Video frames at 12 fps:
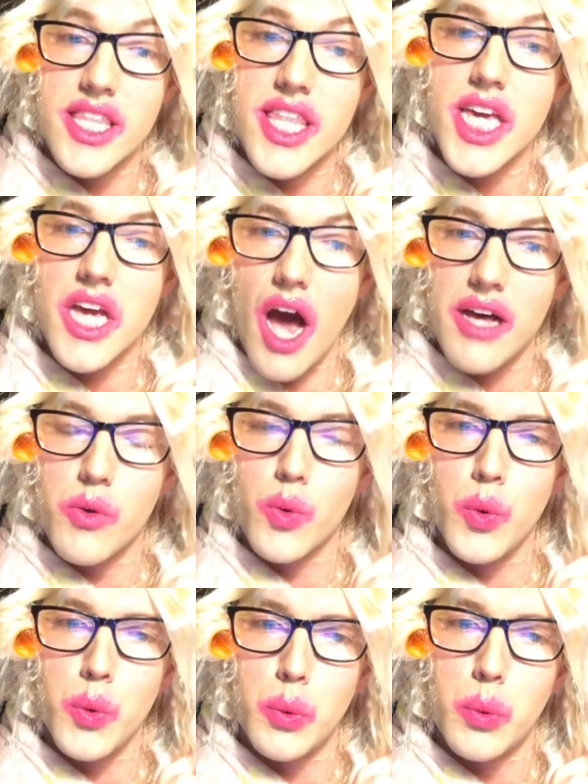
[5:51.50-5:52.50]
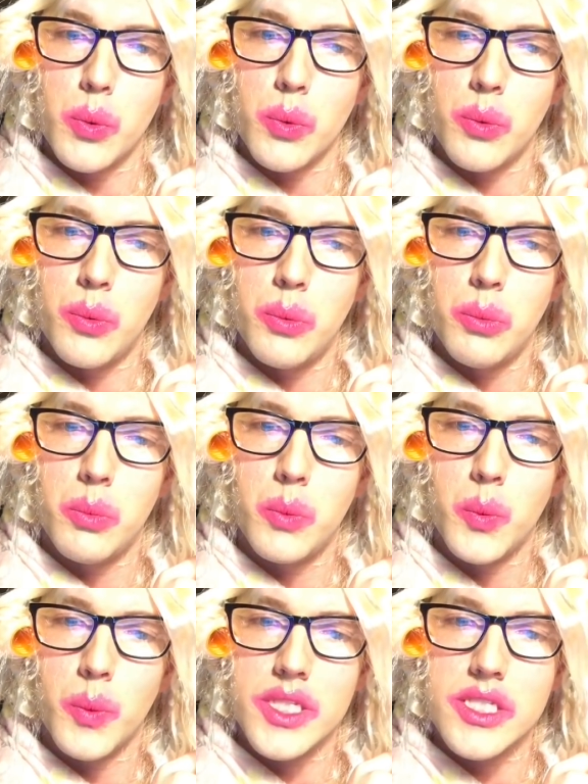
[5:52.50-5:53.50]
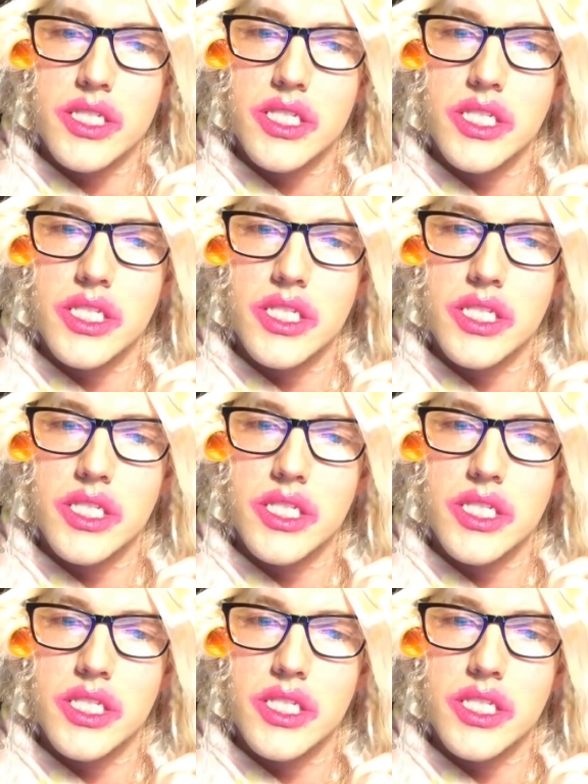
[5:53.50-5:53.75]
They are, ooh. What?